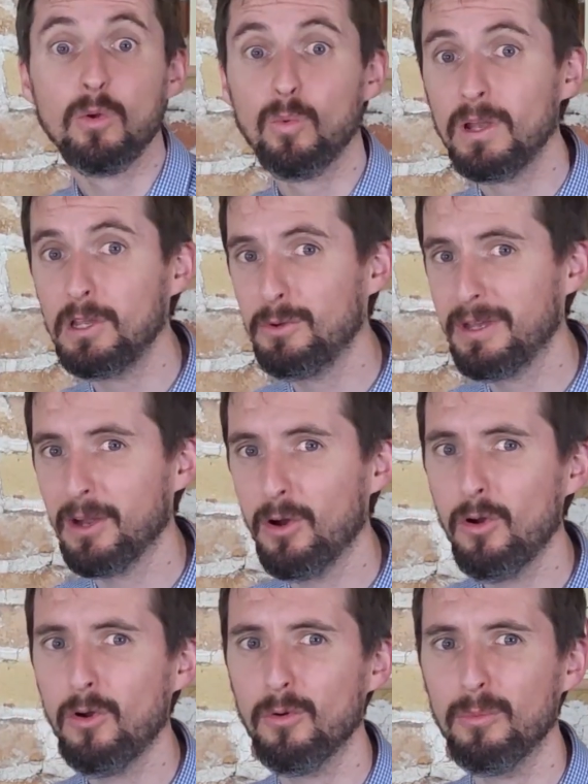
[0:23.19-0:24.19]
When you get
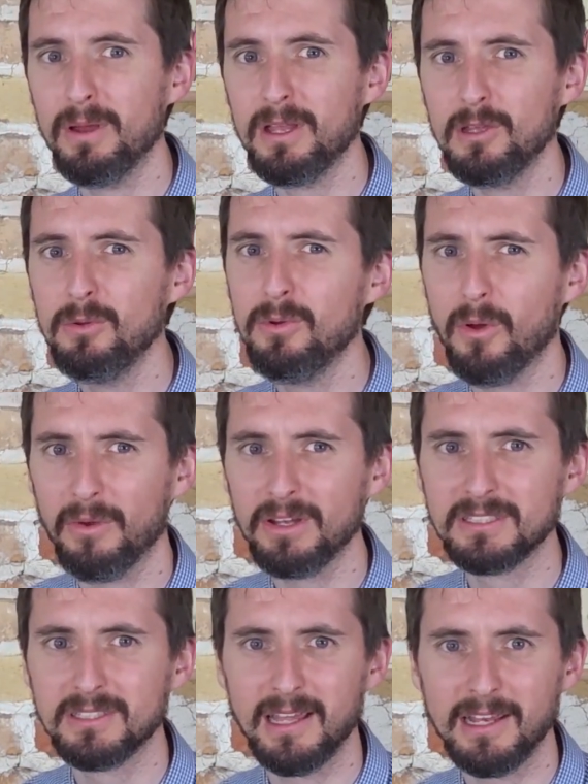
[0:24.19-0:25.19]
home, you
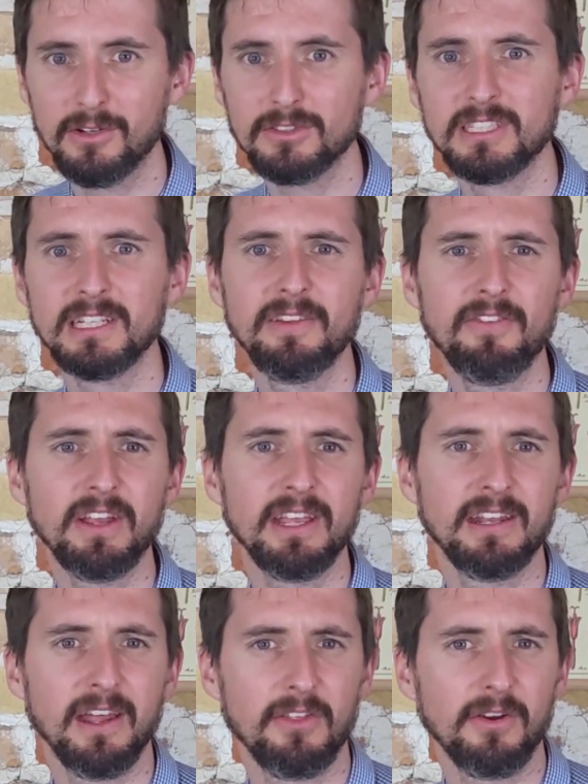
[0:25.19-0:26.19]
notice that your
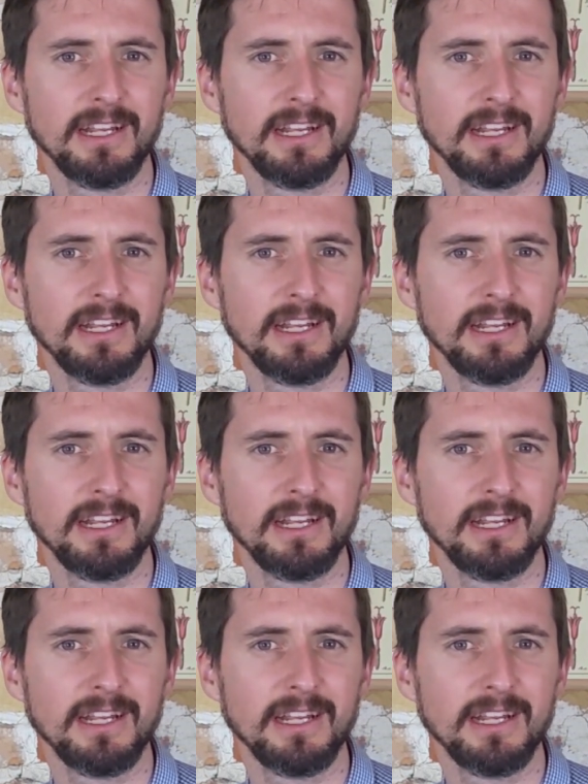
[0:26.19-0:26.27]
significant other